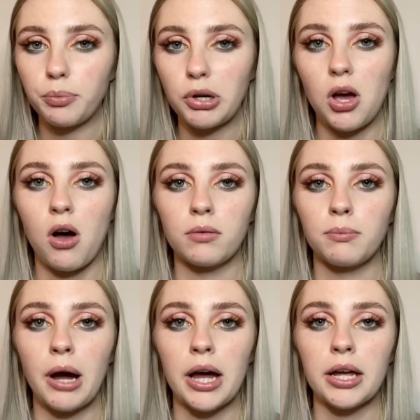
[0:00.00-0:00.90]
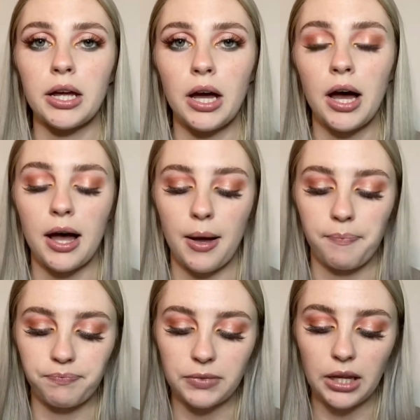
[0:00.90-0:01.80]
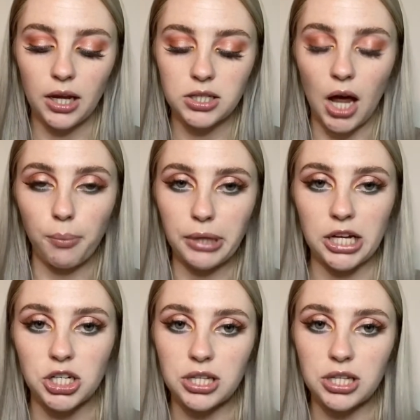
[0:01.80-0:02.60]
it on my top lashes.